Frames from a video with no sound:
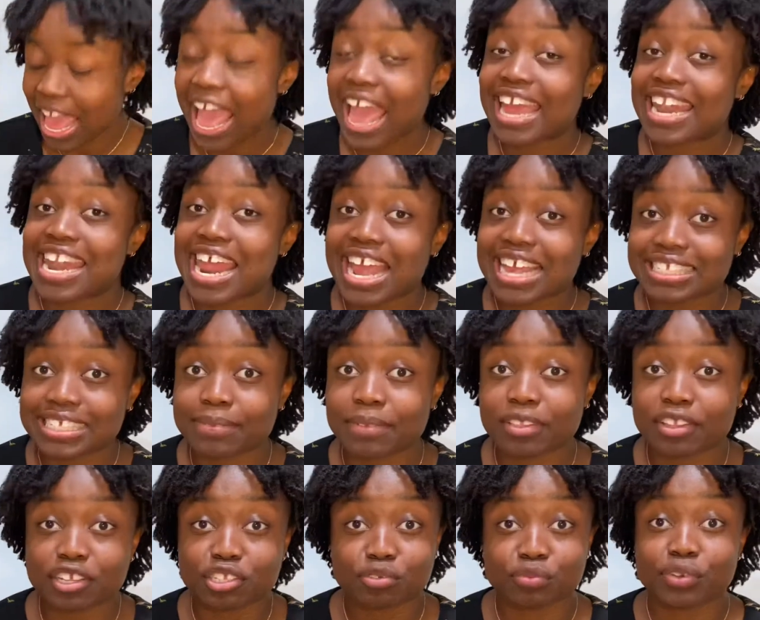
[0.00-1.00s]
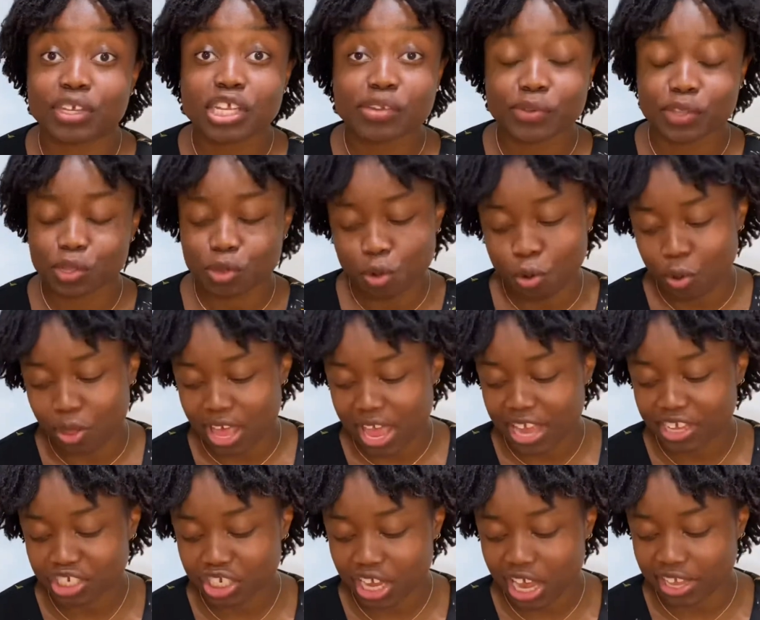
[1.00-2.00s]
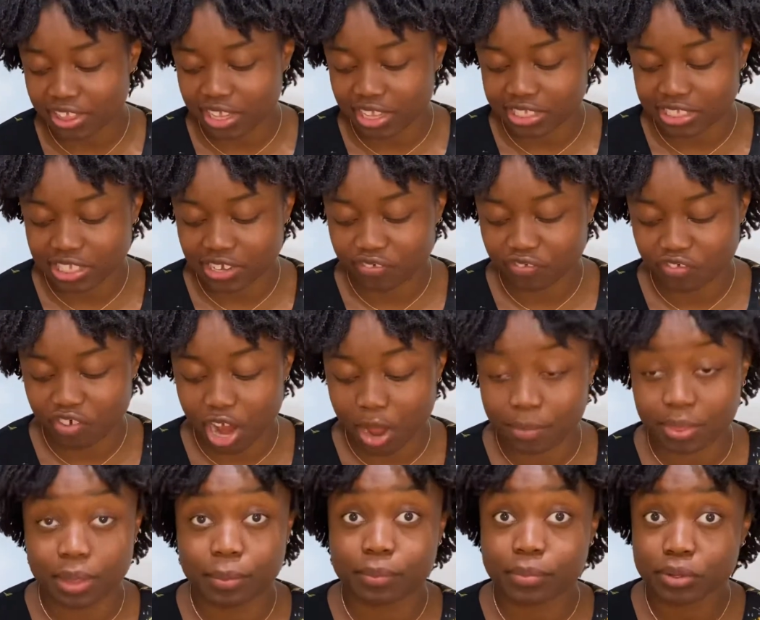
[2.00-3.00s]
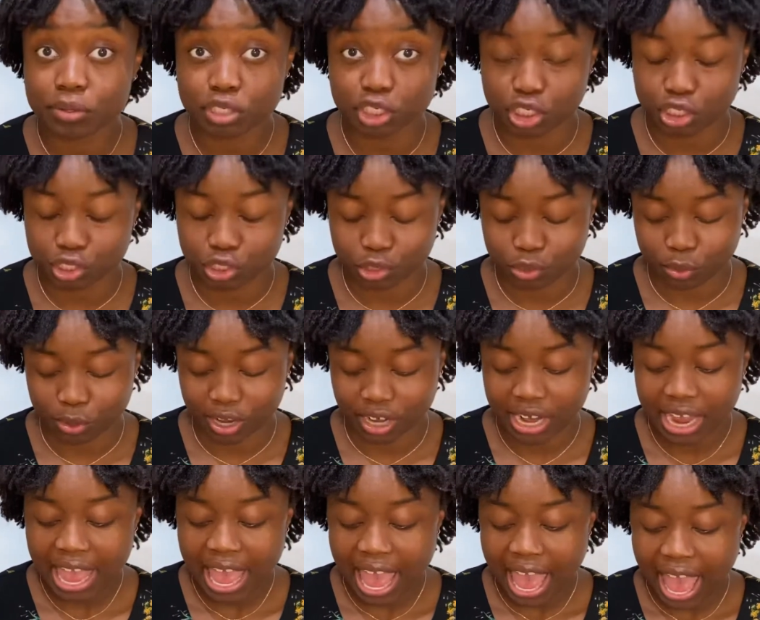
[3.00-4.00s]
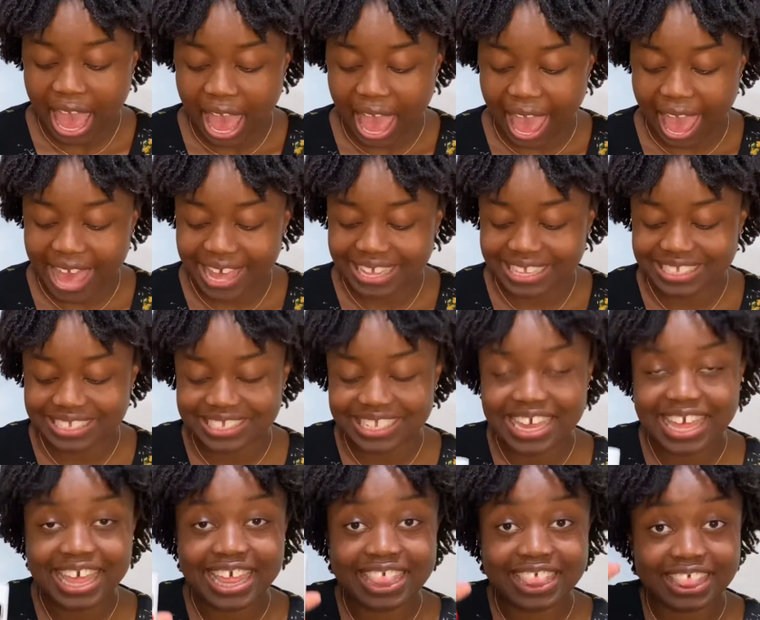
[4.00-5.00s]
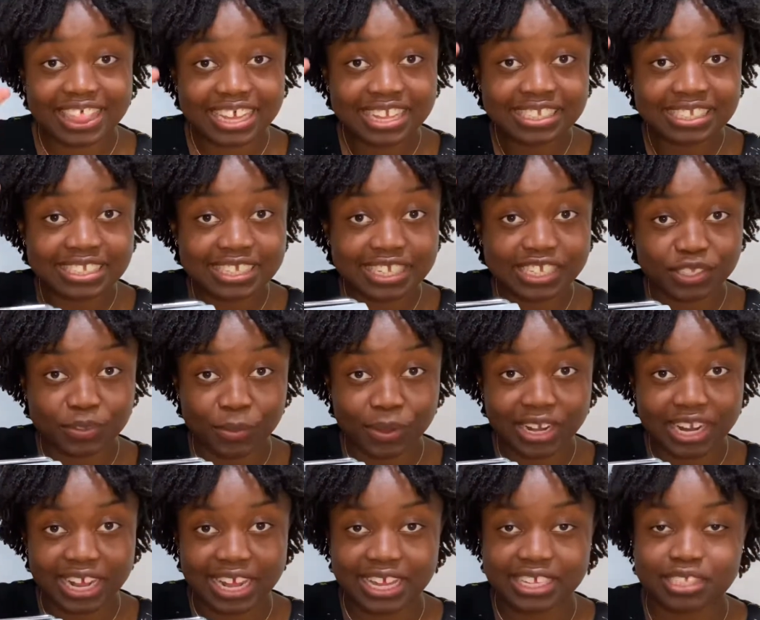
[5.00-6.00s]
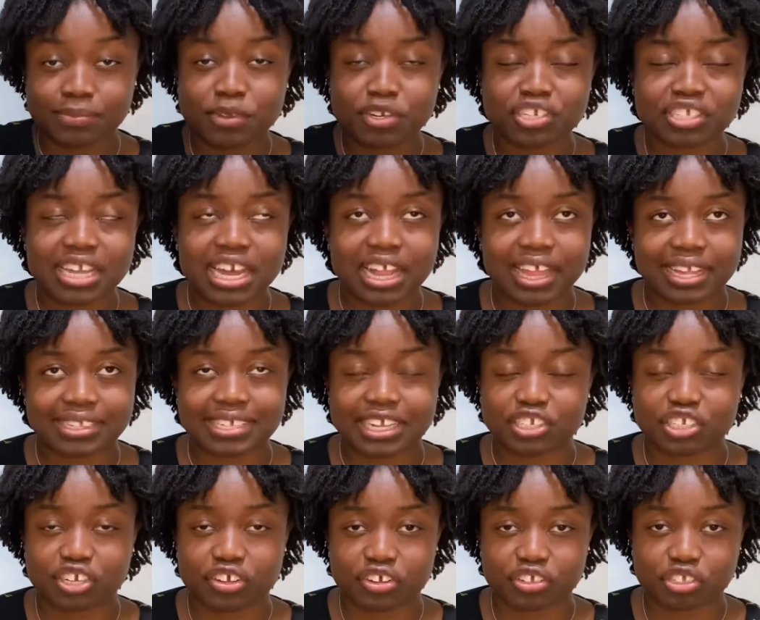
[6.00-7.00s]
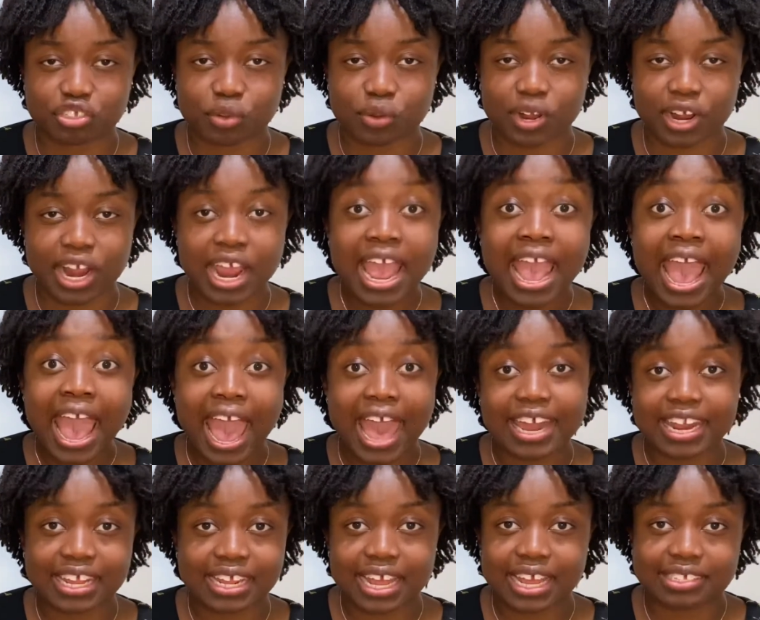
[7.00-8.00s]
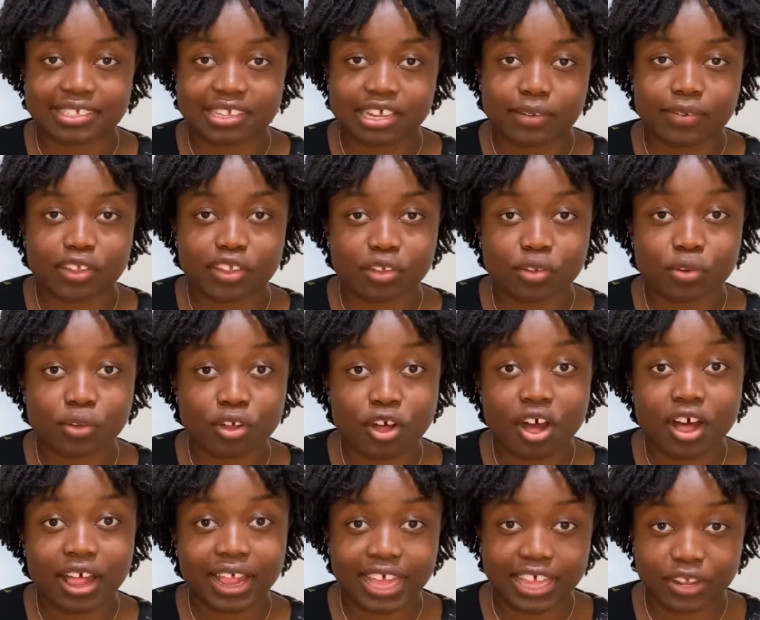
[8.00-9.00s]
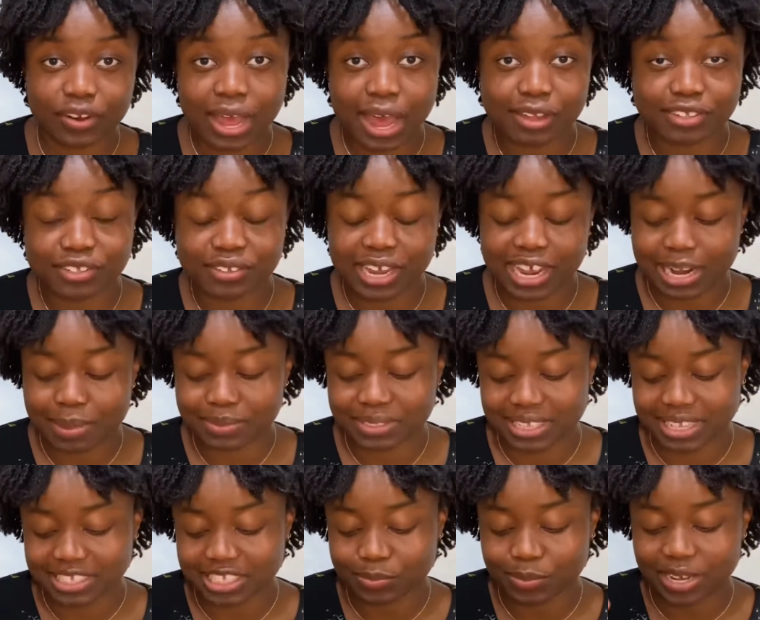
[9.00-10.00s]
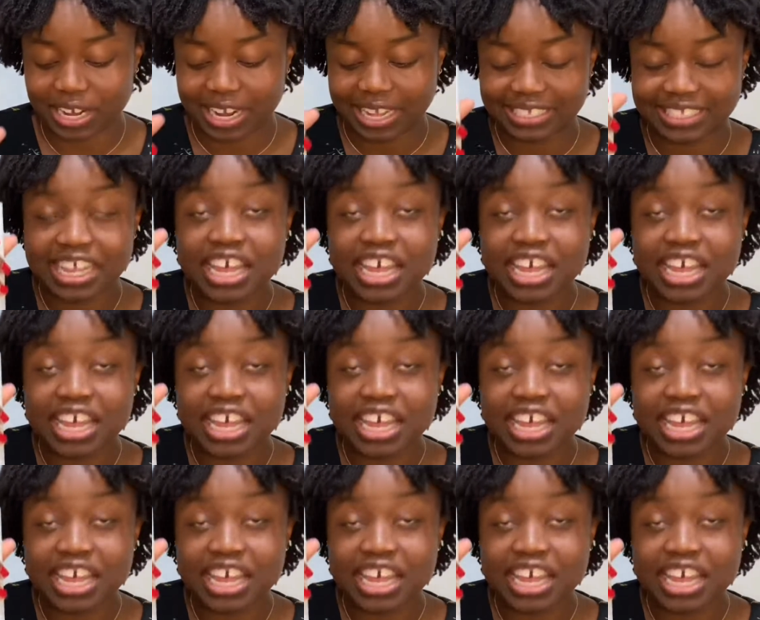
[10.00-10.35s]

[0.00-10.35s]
Next, something that's really cool. I actually got this from the MUJI store, and this is what it is. MUJI is kind of like a stationery store, and it has a lot of other cool little household items, and this is what it is.